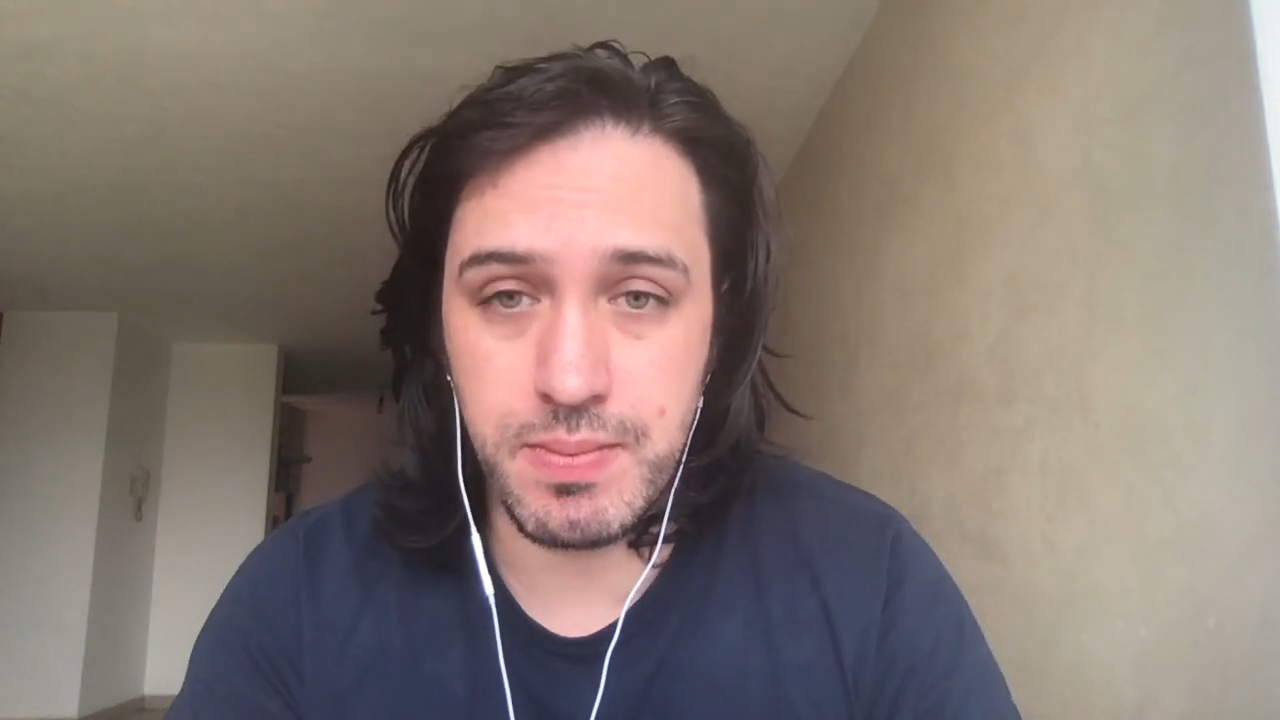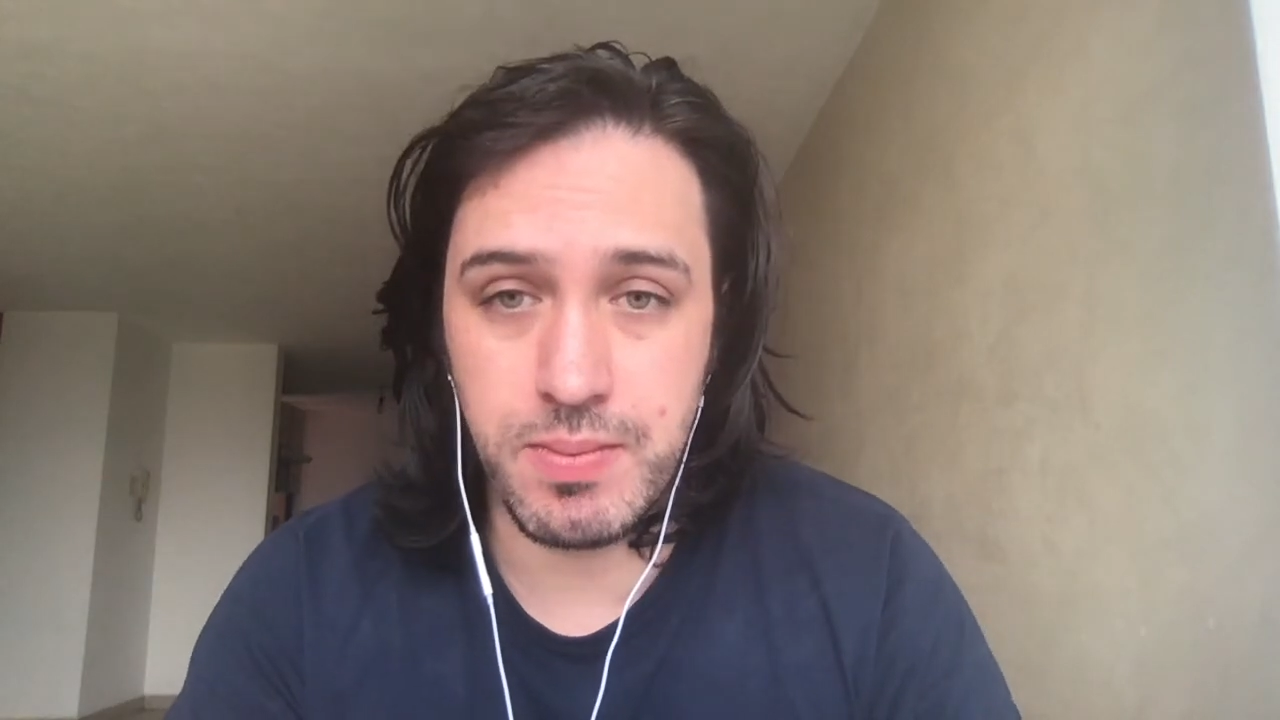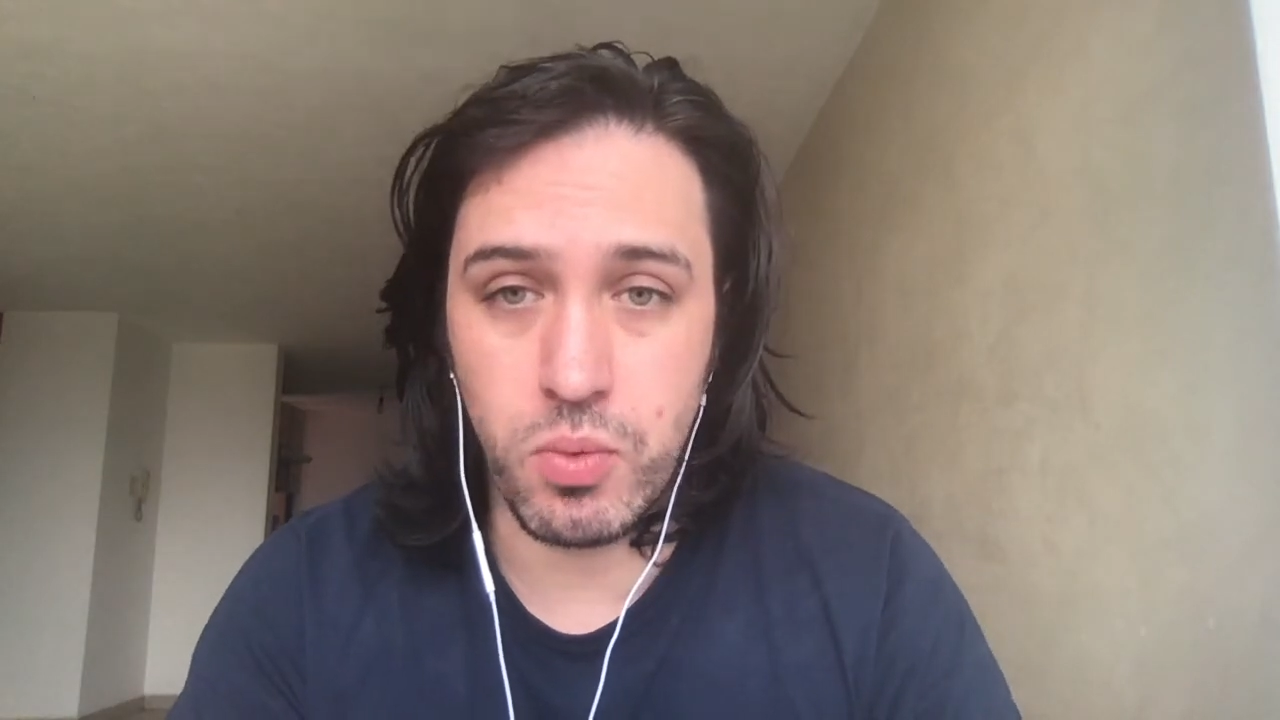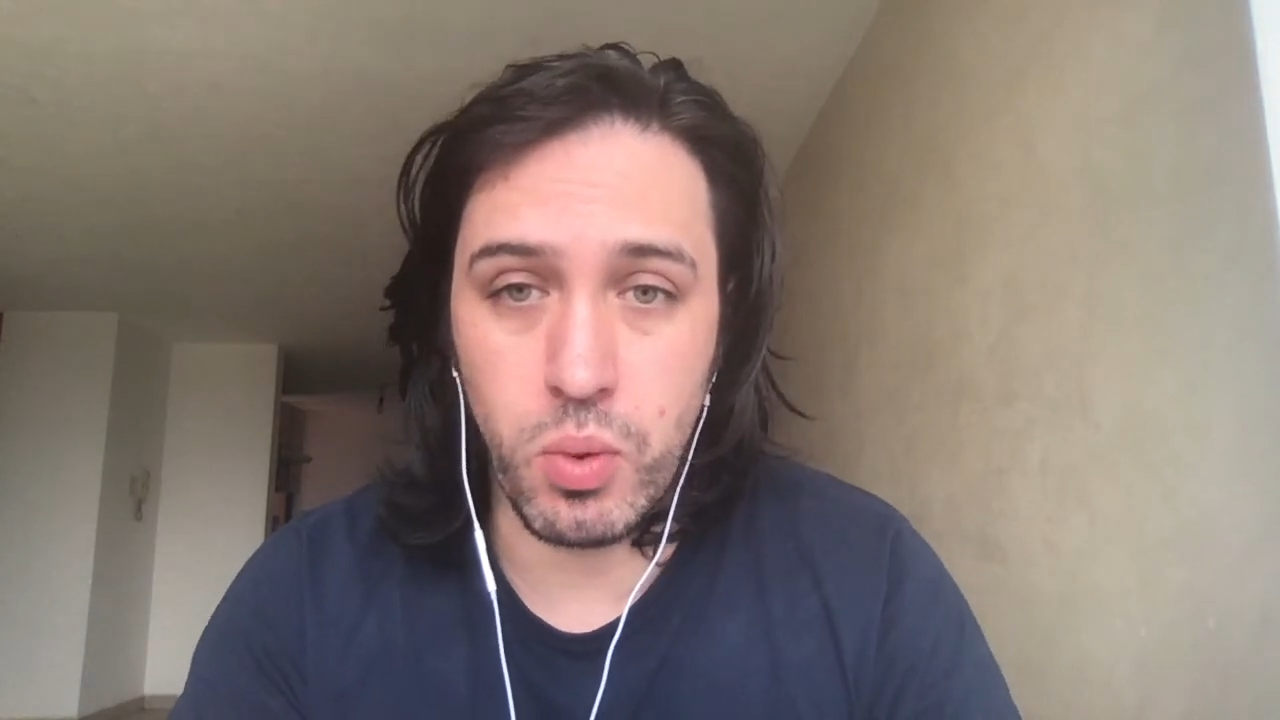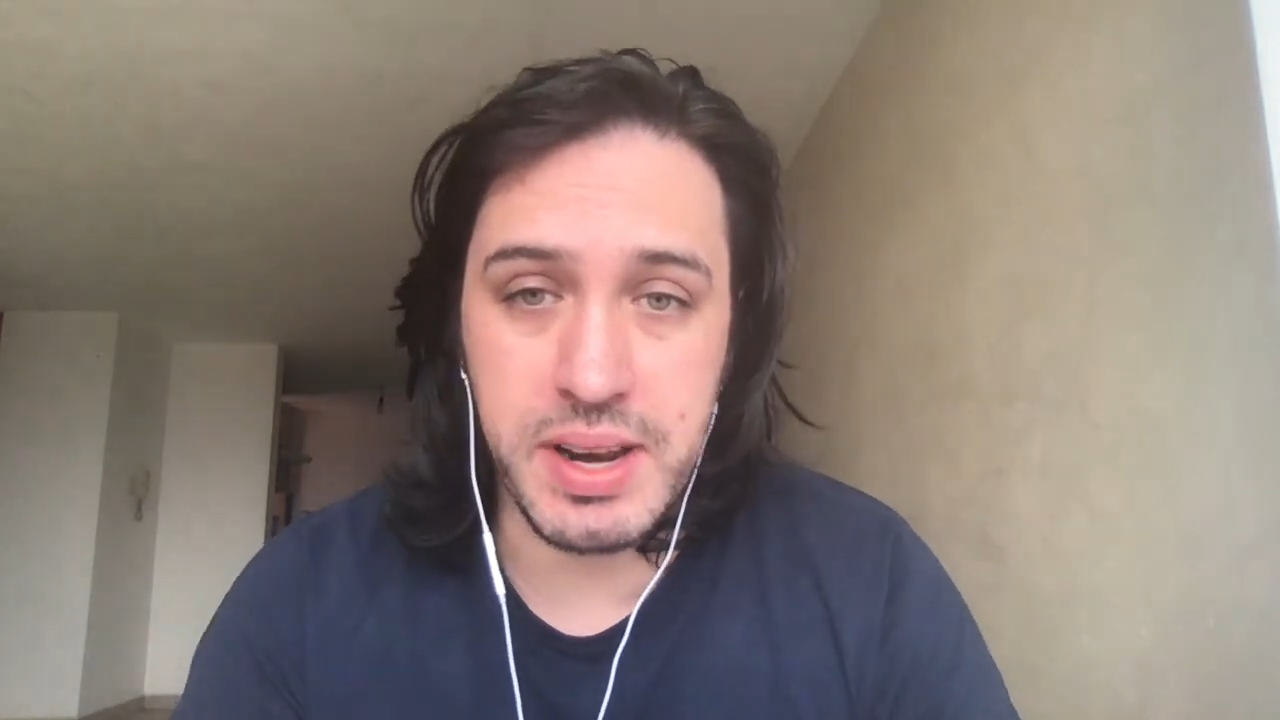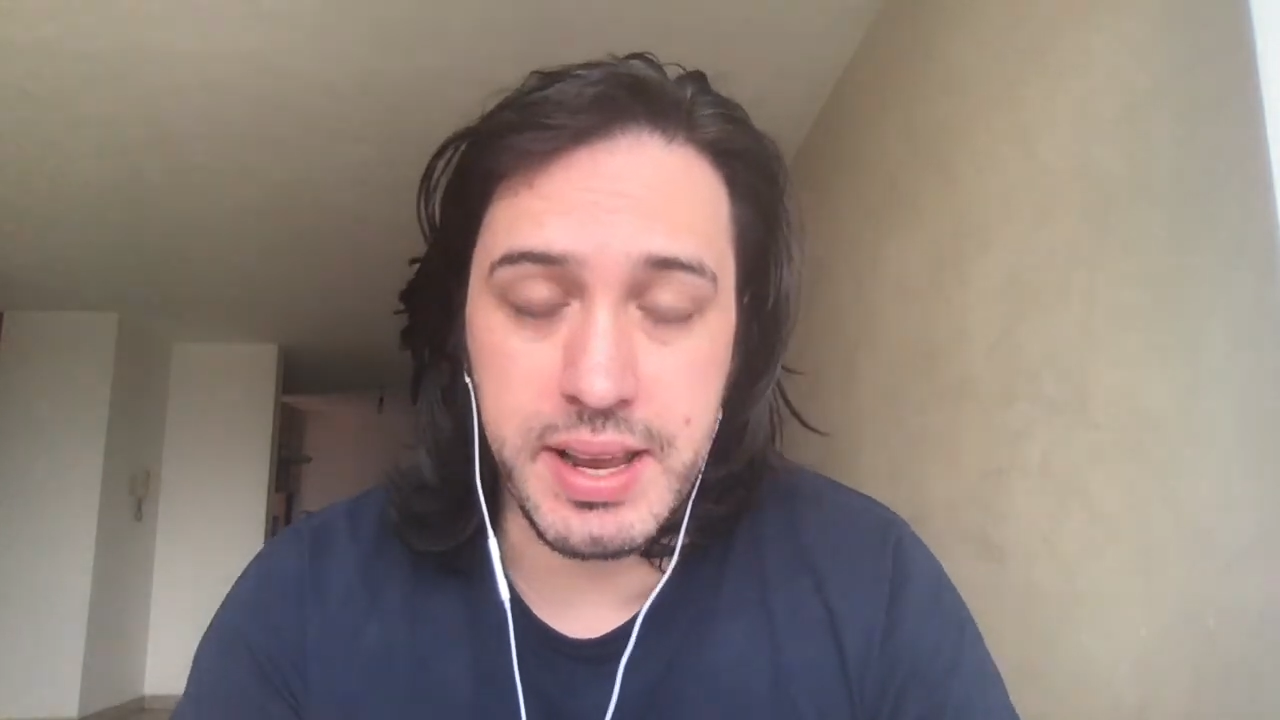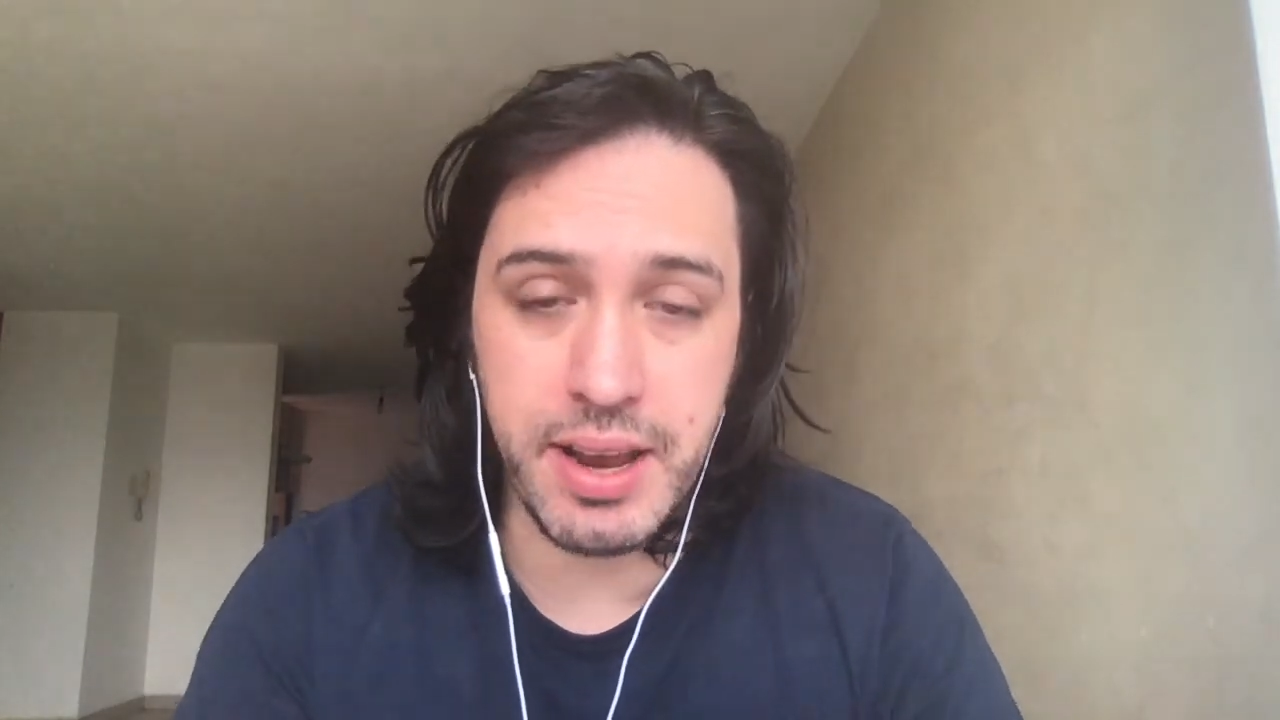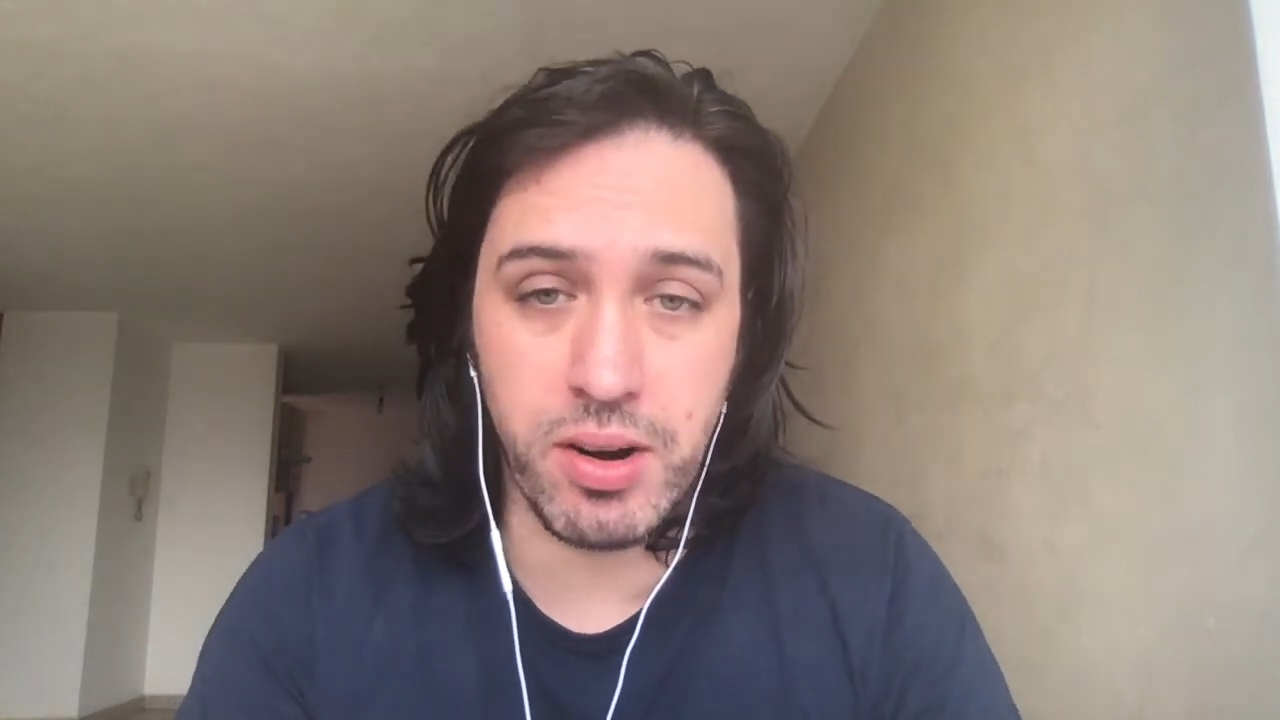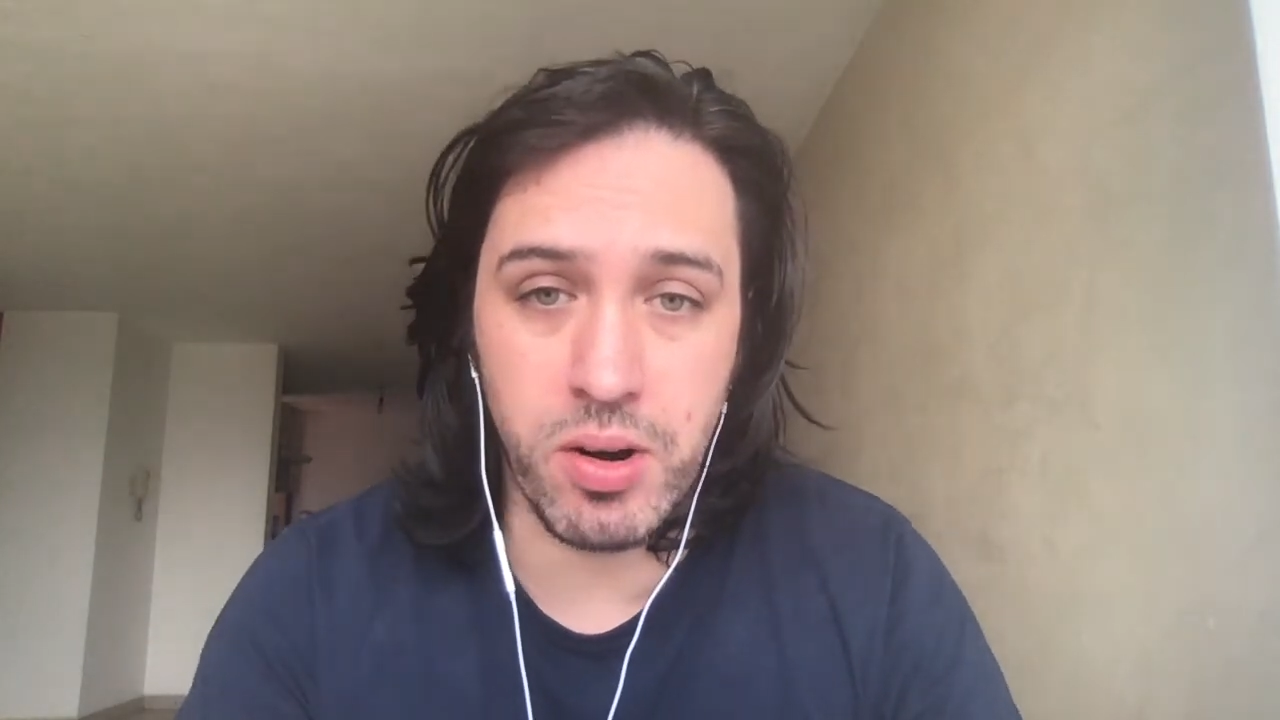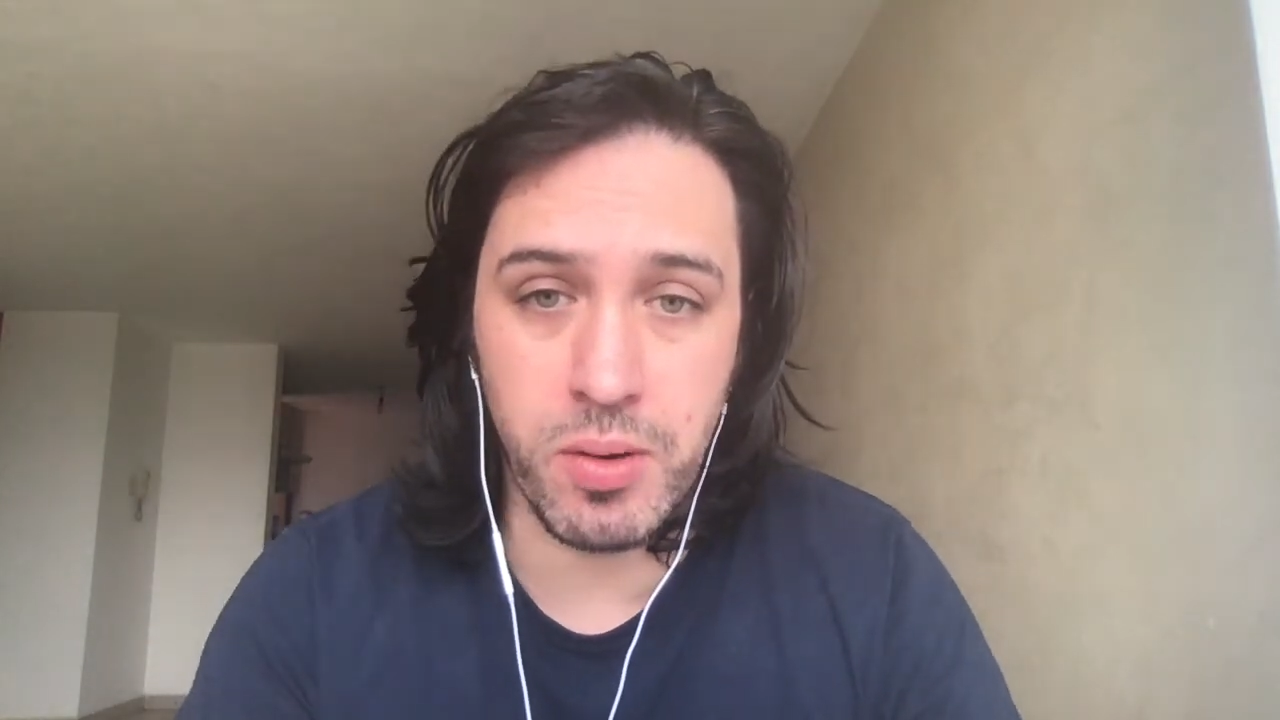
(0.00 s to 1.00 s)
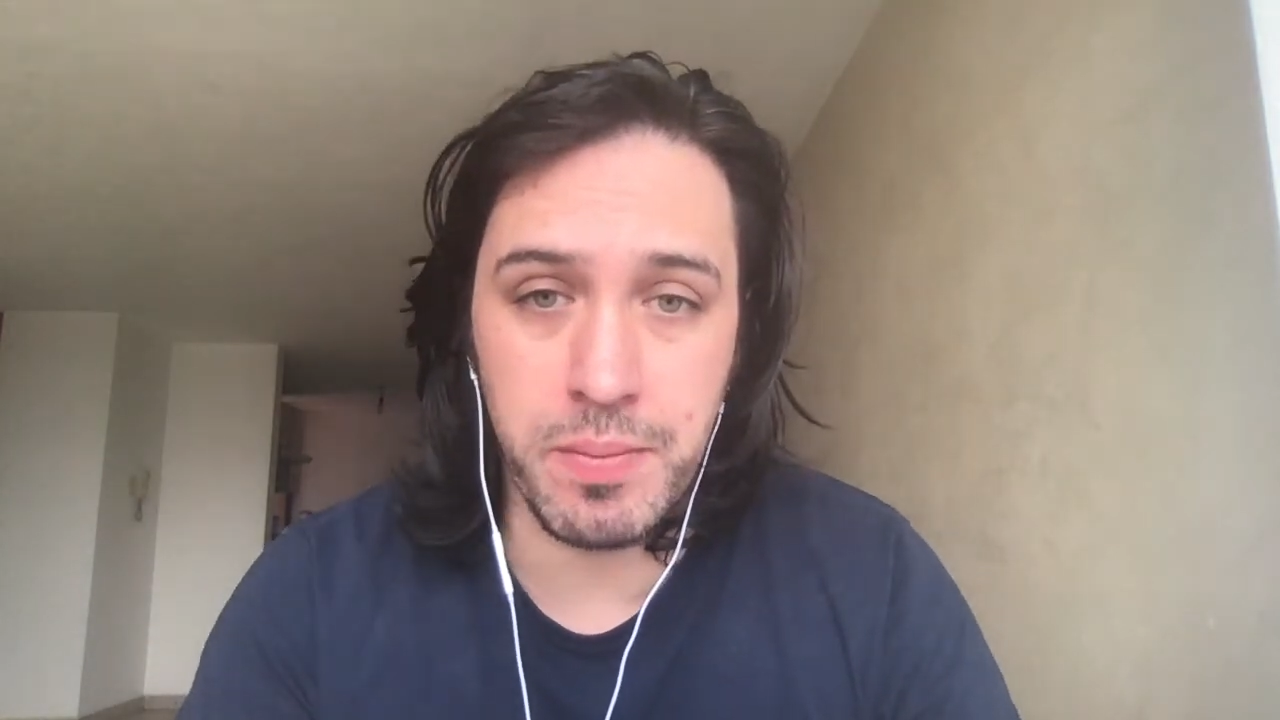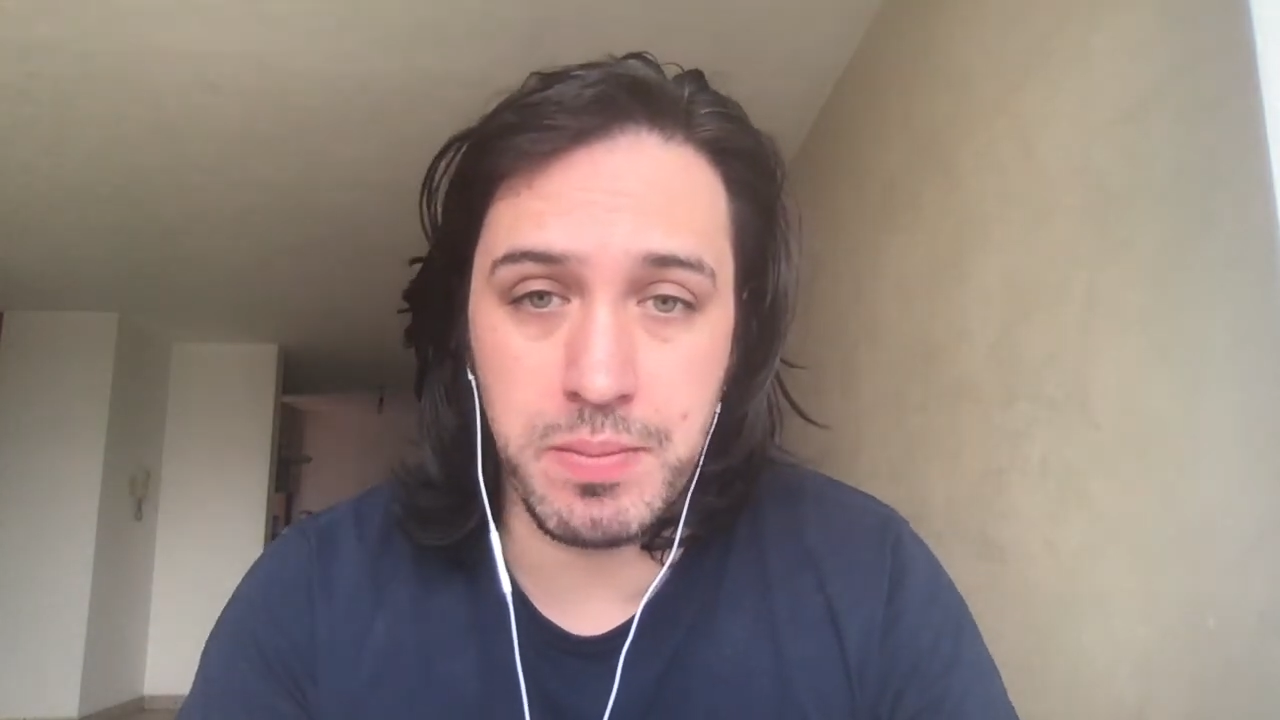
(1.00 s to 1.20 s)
What a hero.